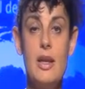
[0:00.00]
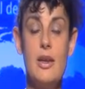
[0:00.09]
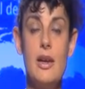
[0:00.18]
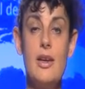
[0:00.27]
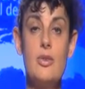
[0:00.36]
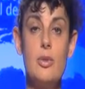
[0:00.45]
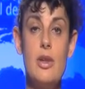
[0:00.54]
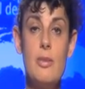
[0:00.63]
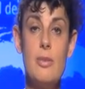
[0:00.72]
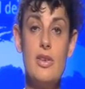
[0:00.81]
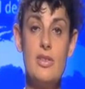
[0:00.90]
The case will
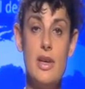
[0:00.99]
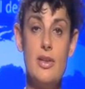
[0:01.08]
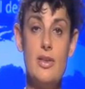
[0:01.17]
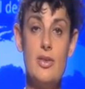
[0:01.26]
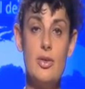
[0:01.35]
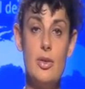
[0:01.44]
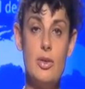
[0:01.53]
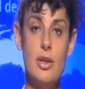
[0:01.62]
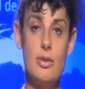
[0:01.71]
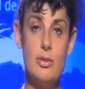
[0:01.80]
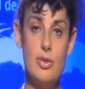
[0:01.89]
then be sent to
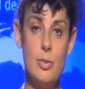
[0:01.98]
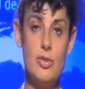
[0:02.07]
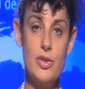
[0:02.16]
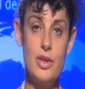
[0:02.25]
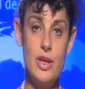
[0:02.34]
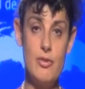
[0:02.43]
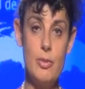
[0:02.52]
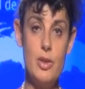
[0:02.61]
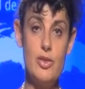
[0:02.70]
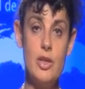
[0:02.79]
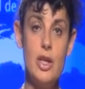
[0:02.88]
the respondent
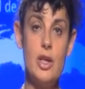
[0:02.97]
government,